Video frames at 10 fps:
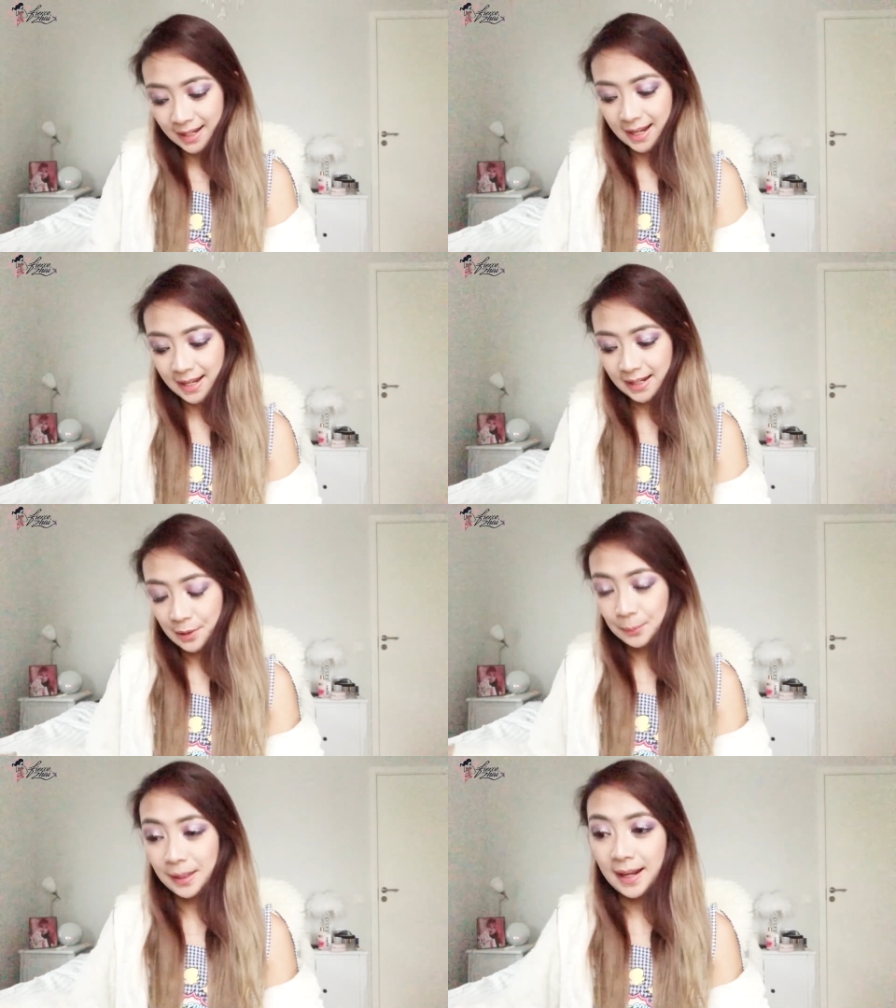And
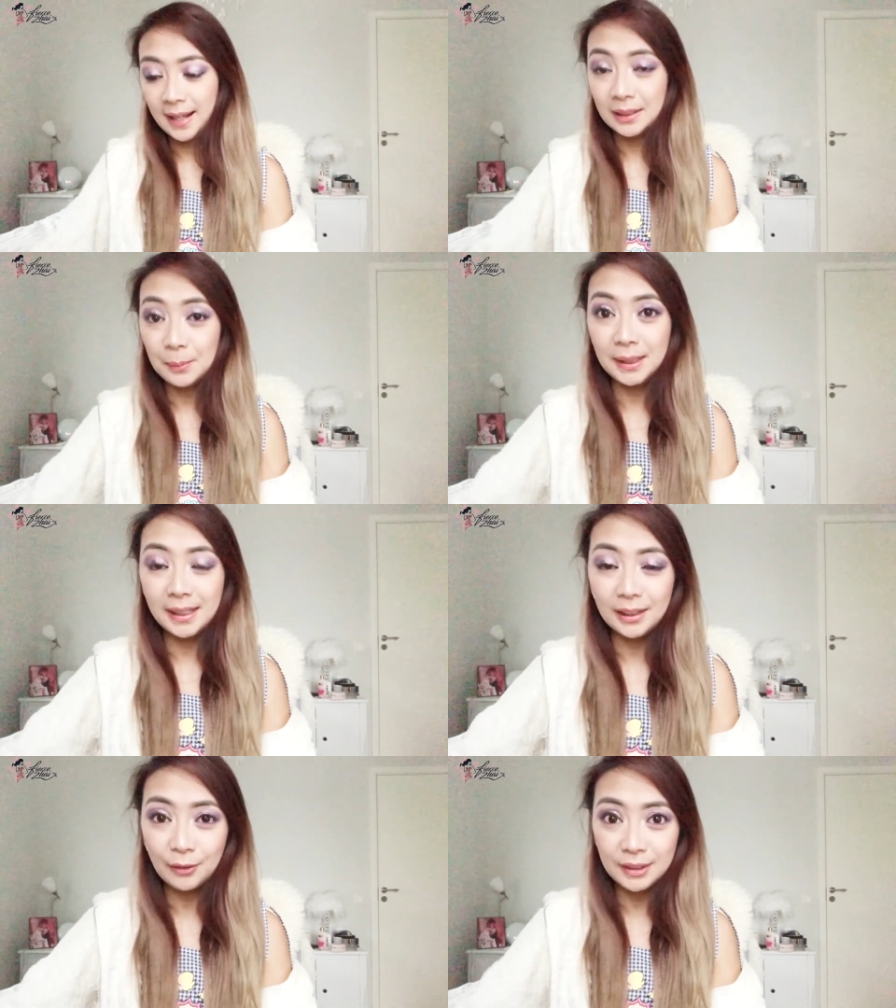um, at the
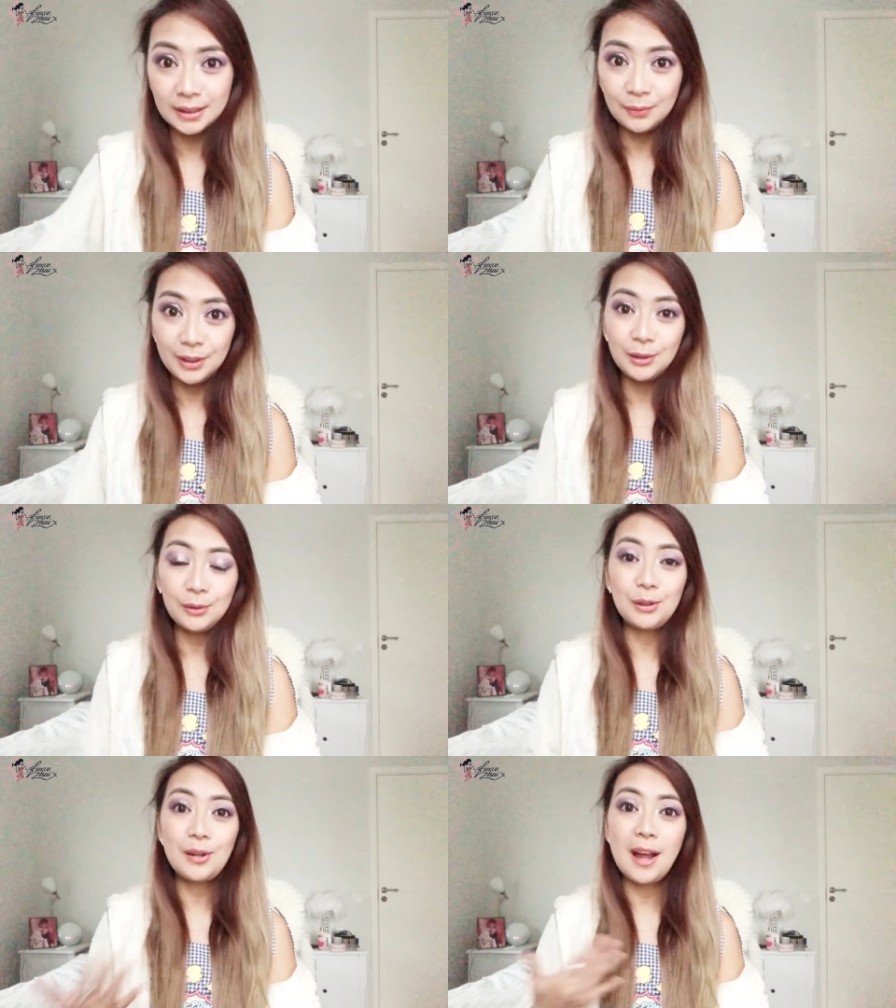beginning of this video,
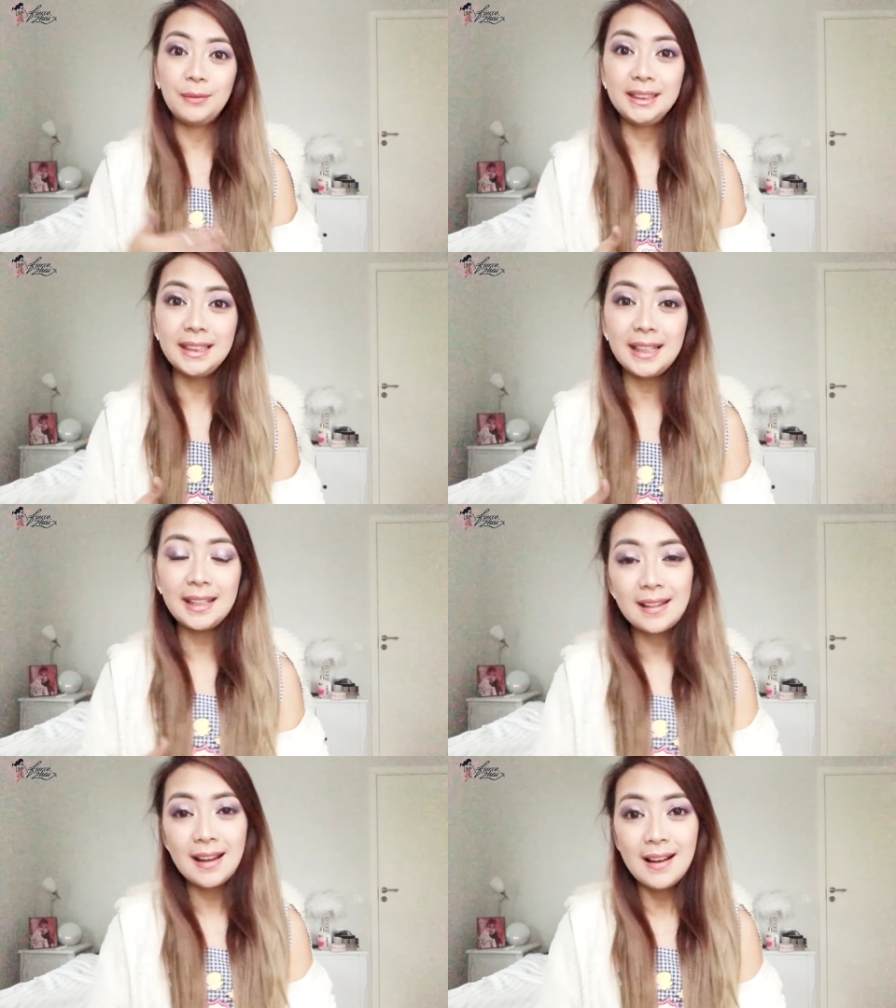you have
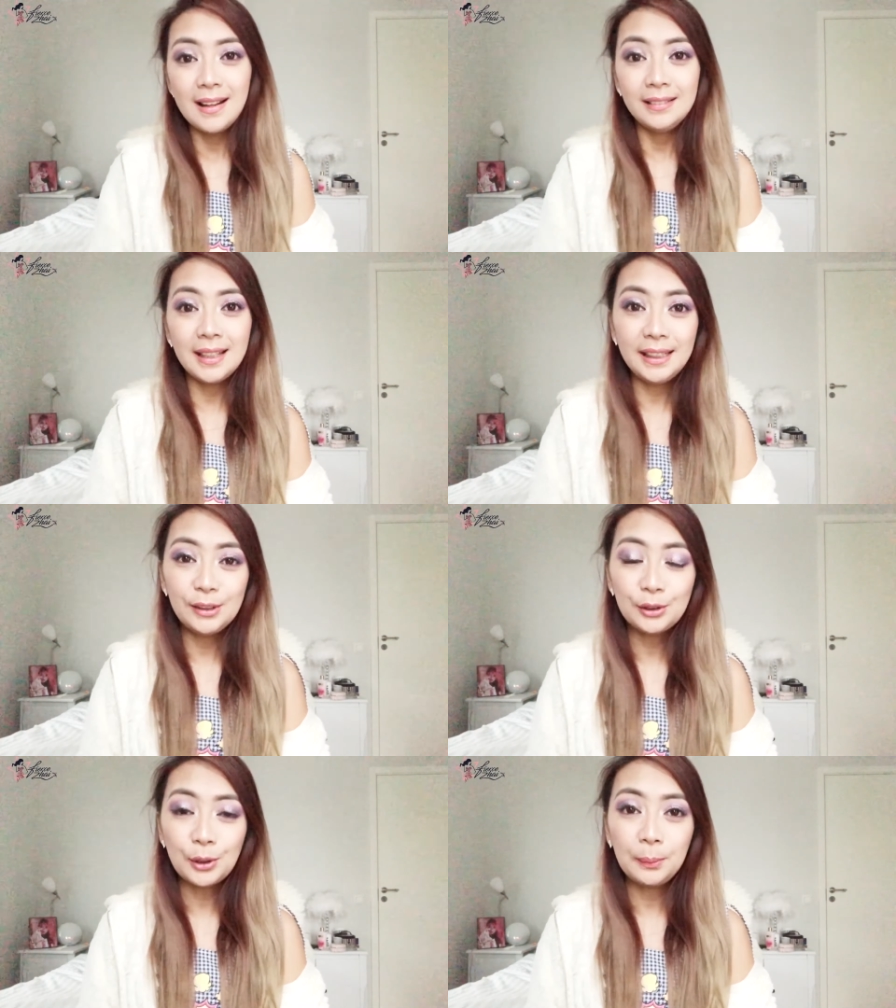seen the
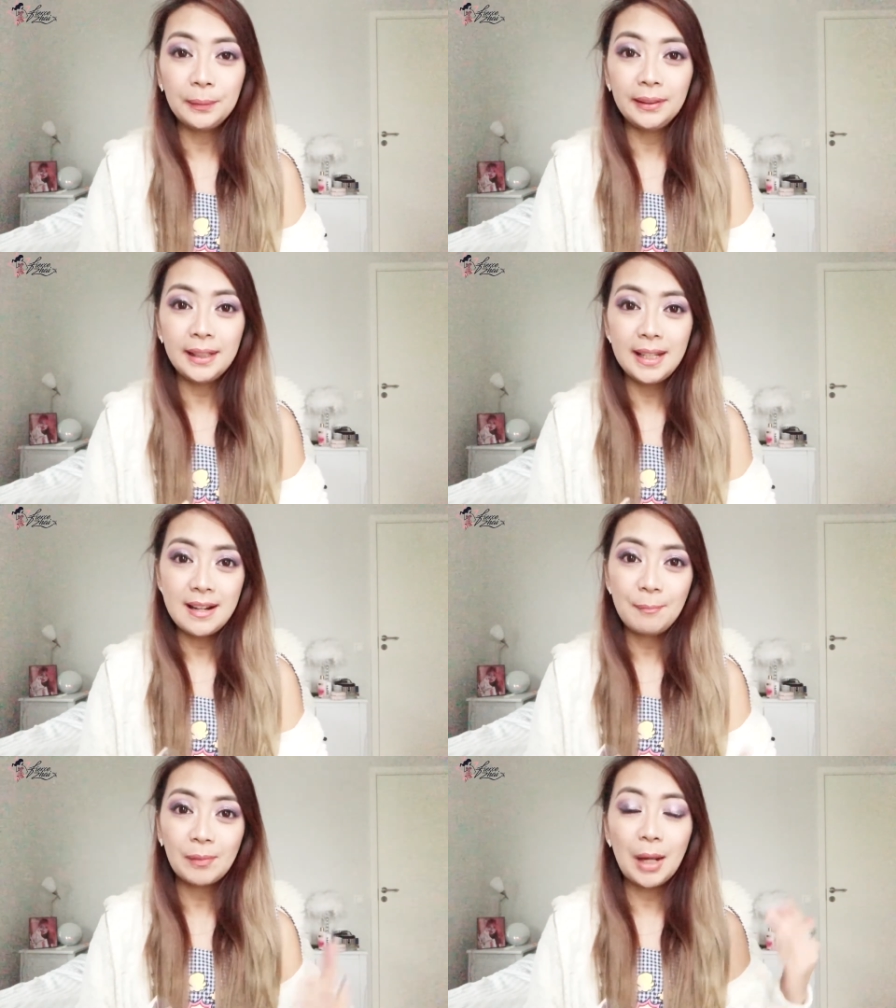intro wherein
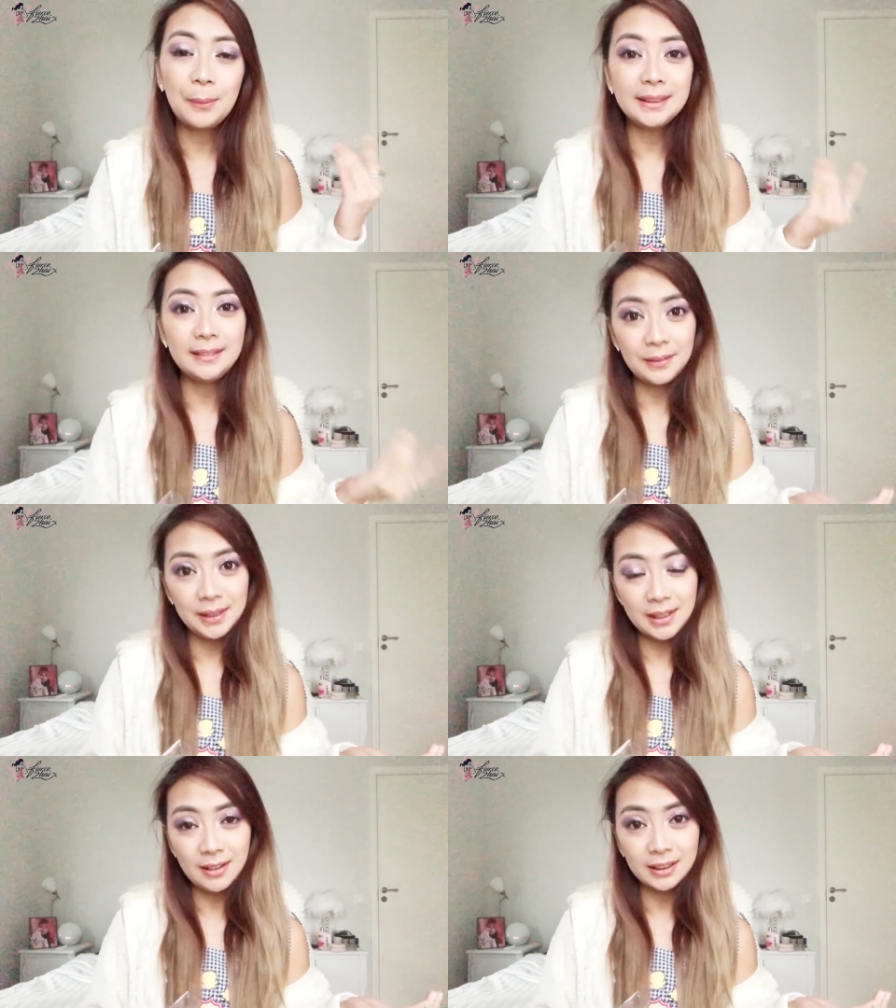um, I was there
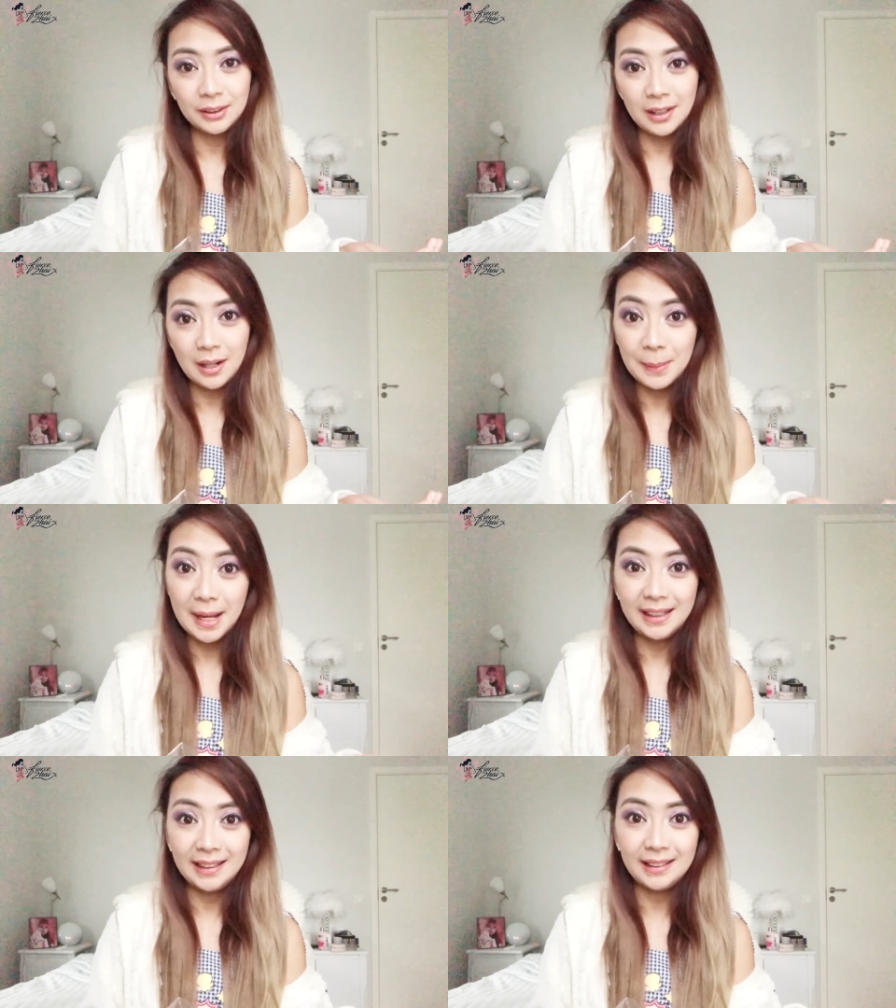in Austria
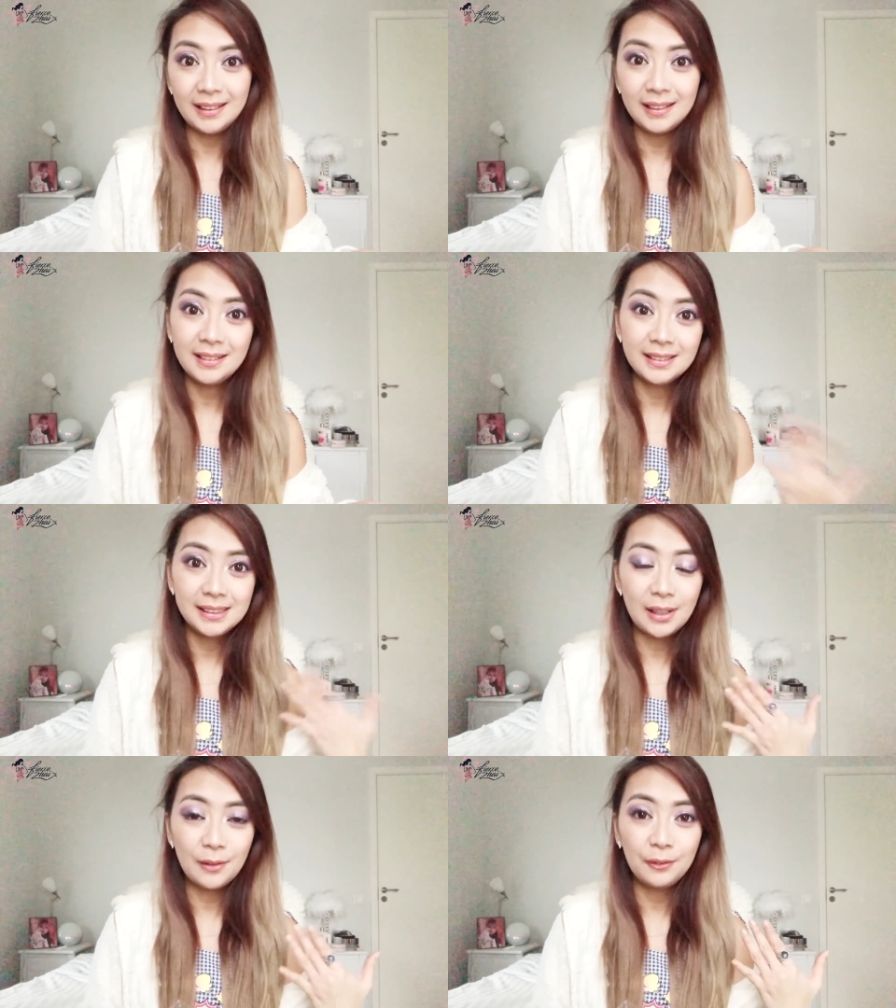buying
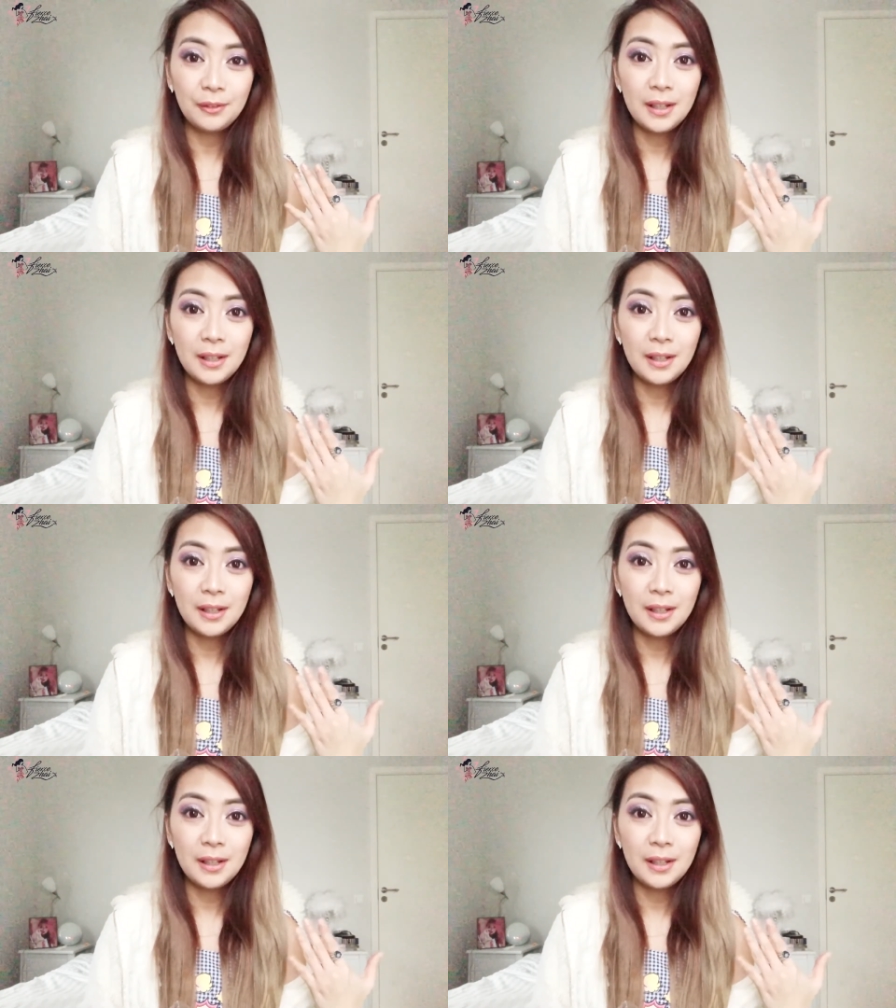stuff